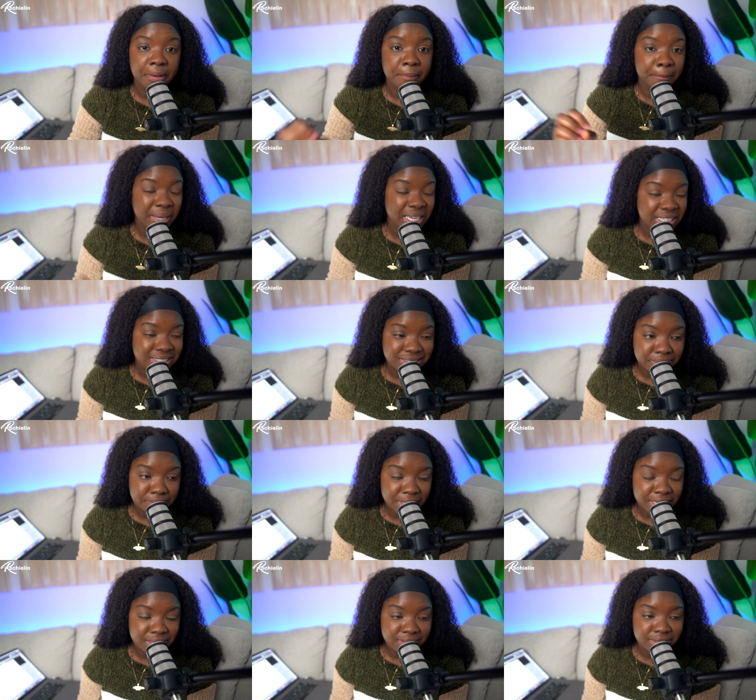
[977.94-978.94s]

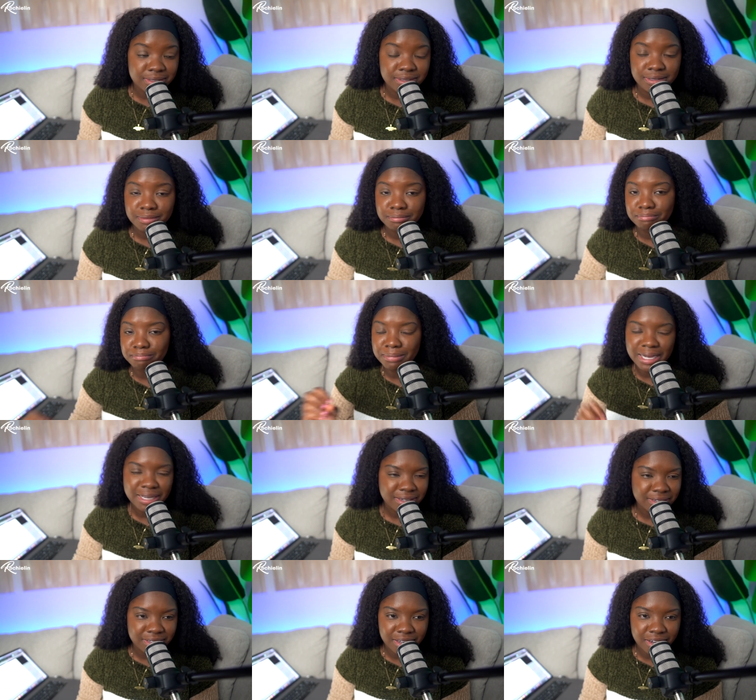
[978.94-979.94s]
basement,
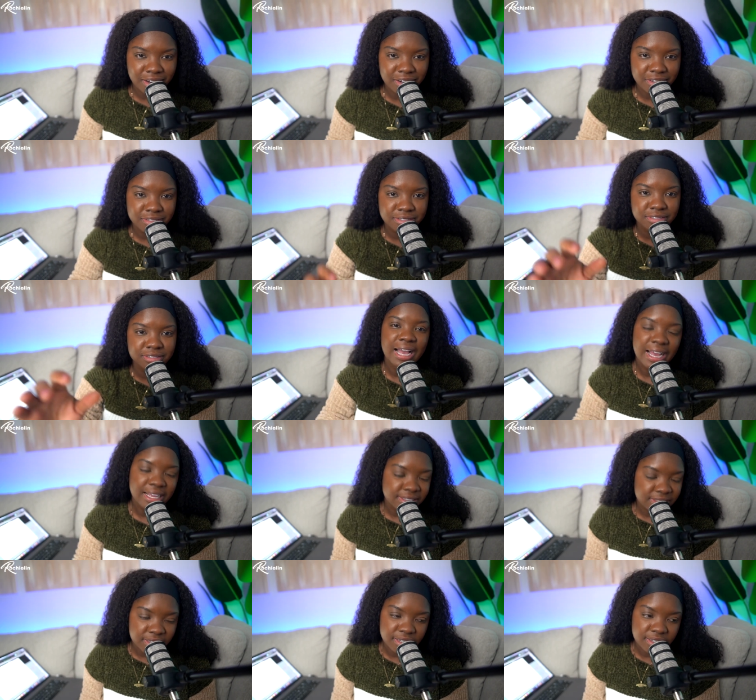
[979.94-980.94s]
backyards,
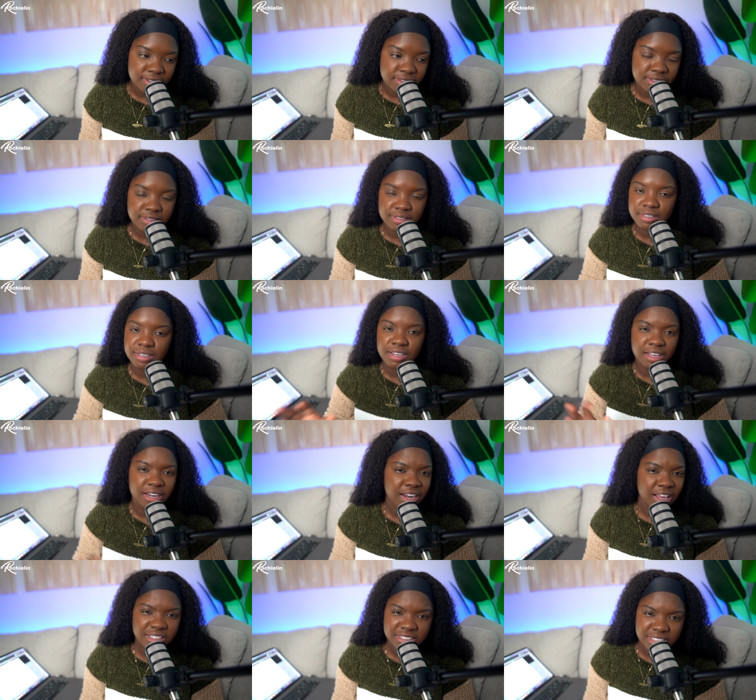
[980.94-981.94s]
attics,
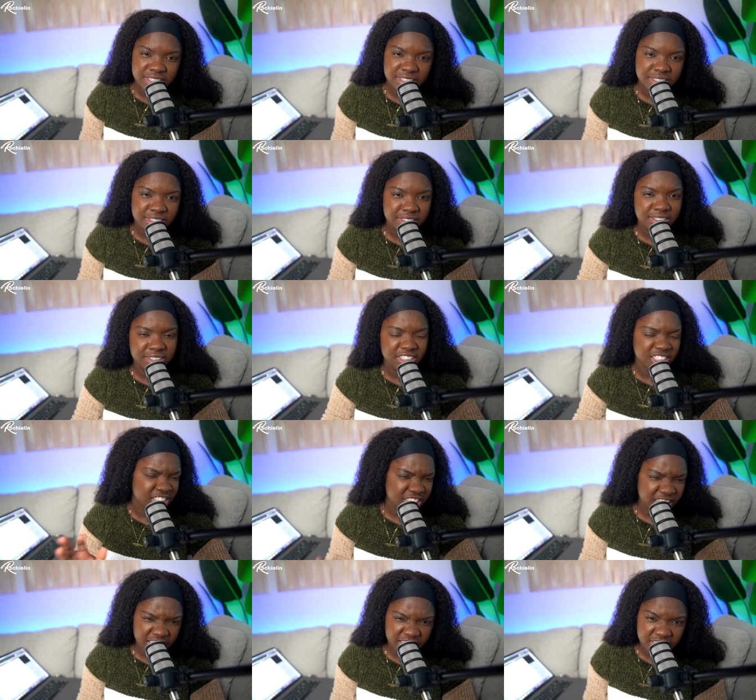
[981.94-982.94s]
closets,
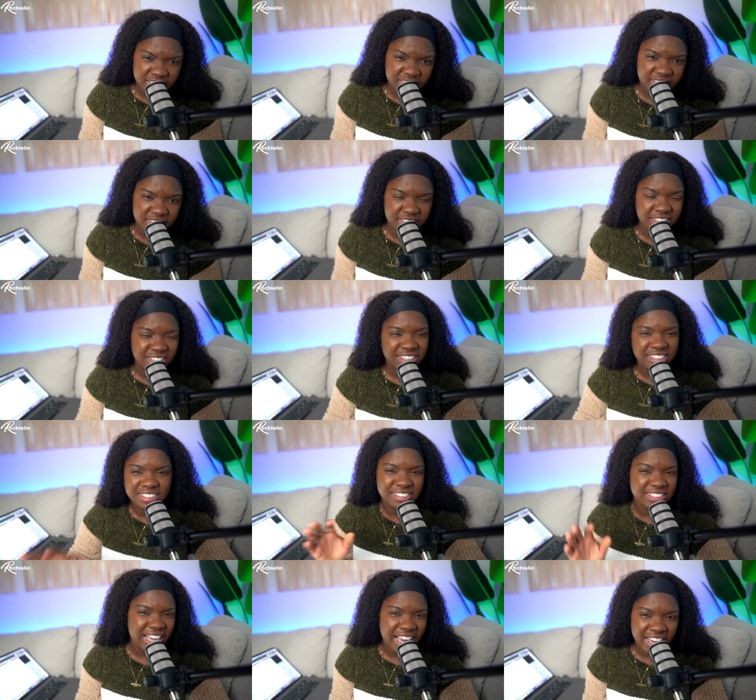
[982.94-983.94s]
sheds,
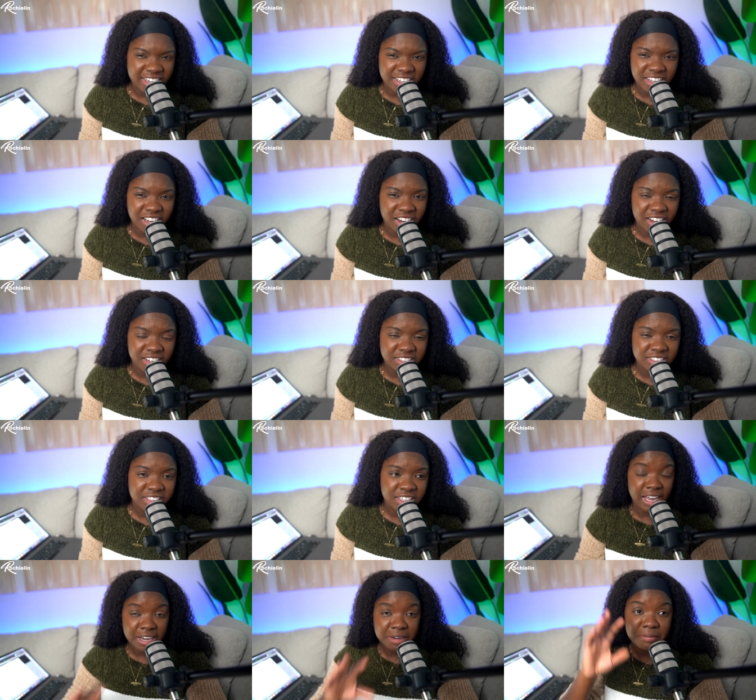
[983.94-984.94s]
side yards,
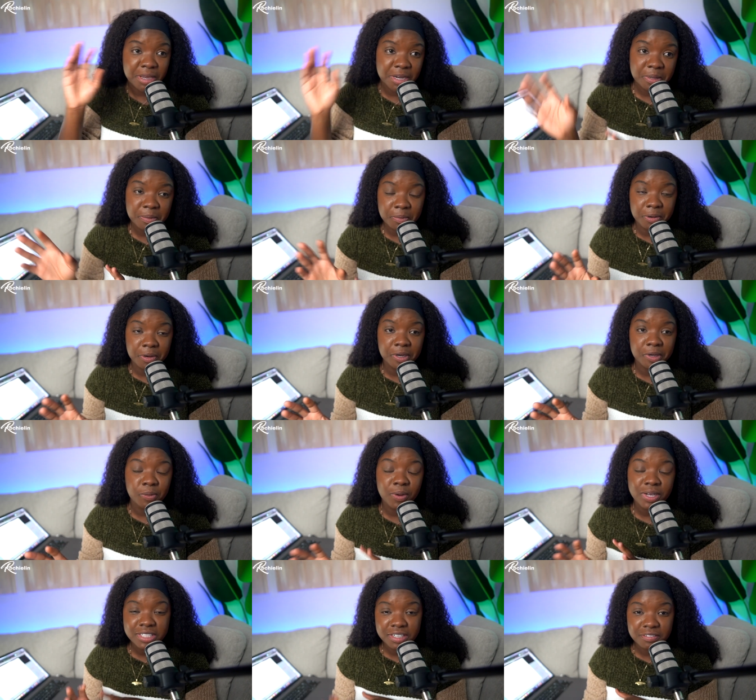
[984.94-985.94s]
and many more.
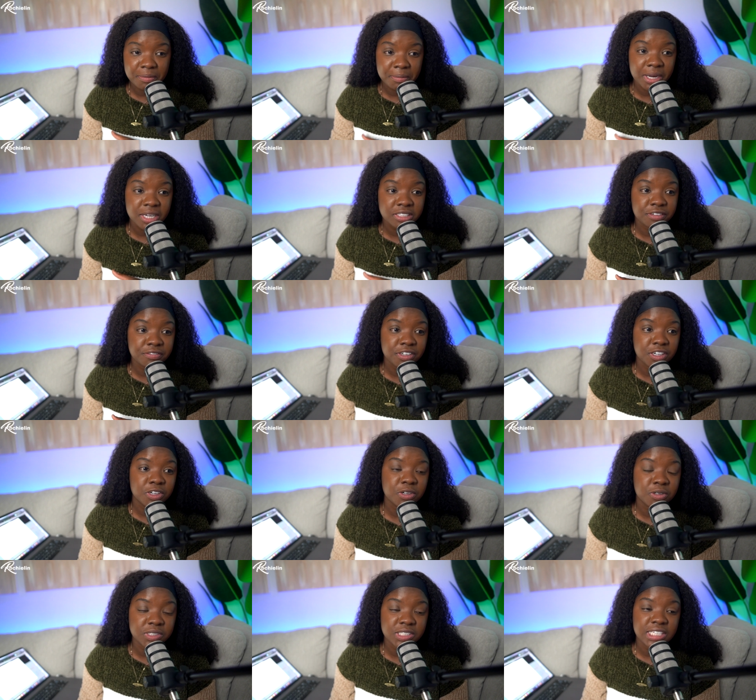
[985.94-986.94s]
Whatever part of your
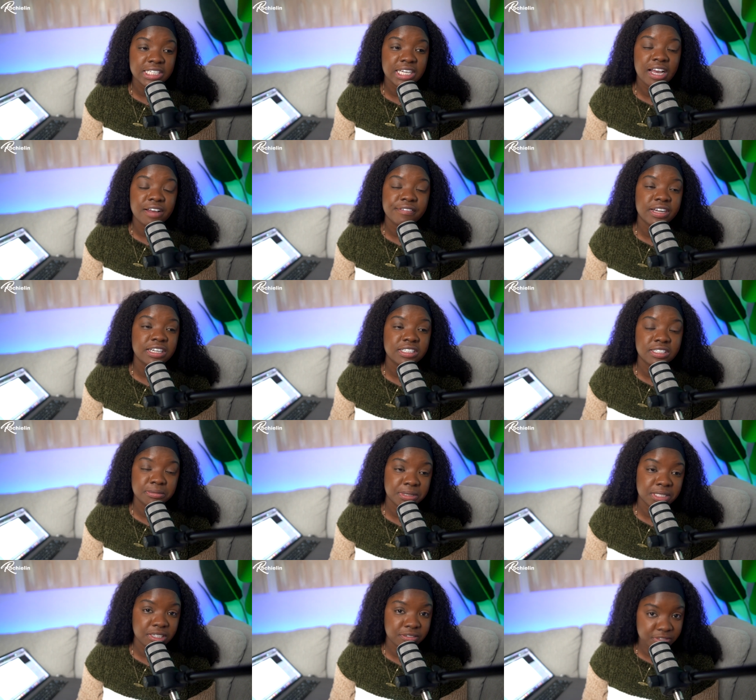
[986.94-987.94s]
house that you have a little
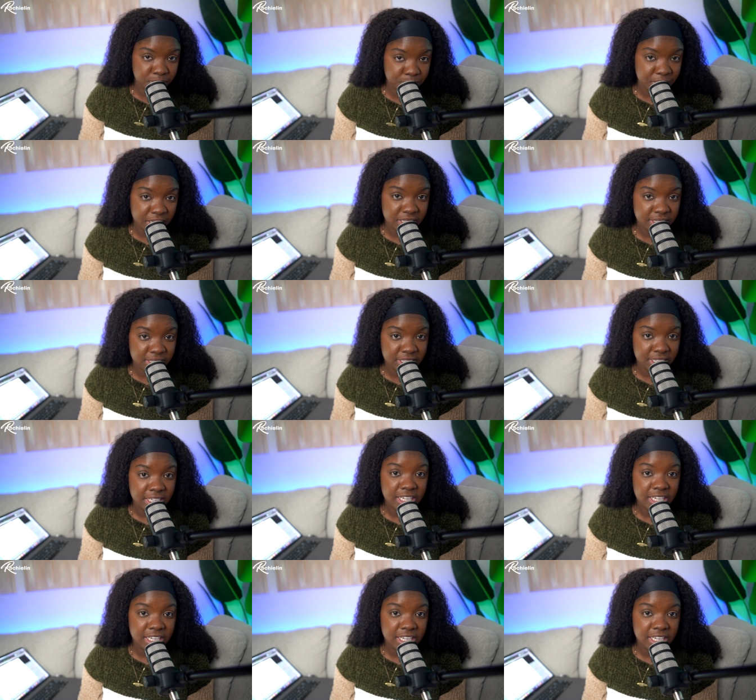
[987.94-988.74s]
bit of space,